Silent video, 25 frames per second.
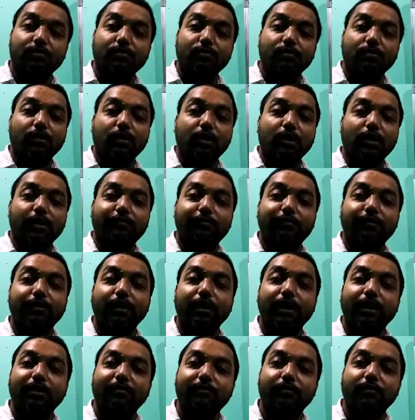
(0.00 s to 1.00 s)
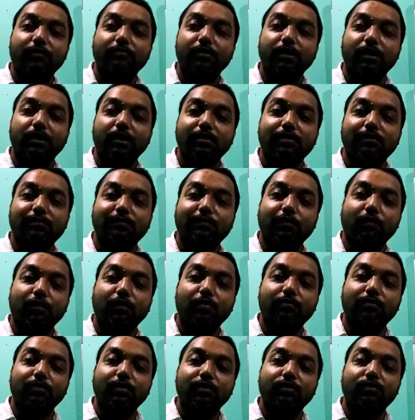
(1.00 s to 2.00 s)
So the different landforms that is
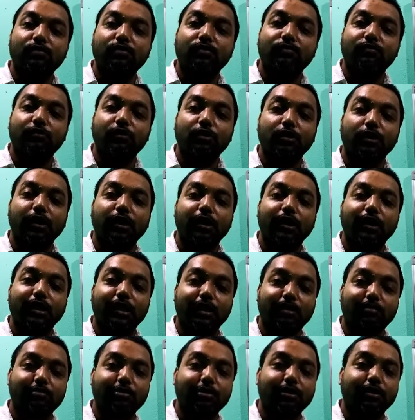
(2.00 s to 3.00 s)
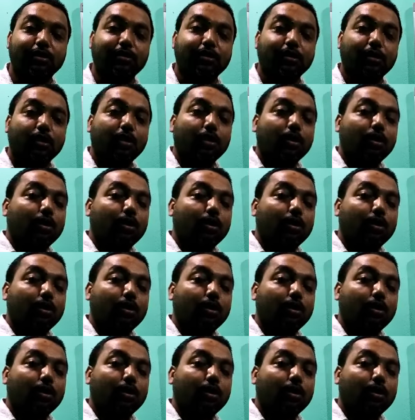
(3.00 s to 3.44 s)
formed due to volcanic eruption.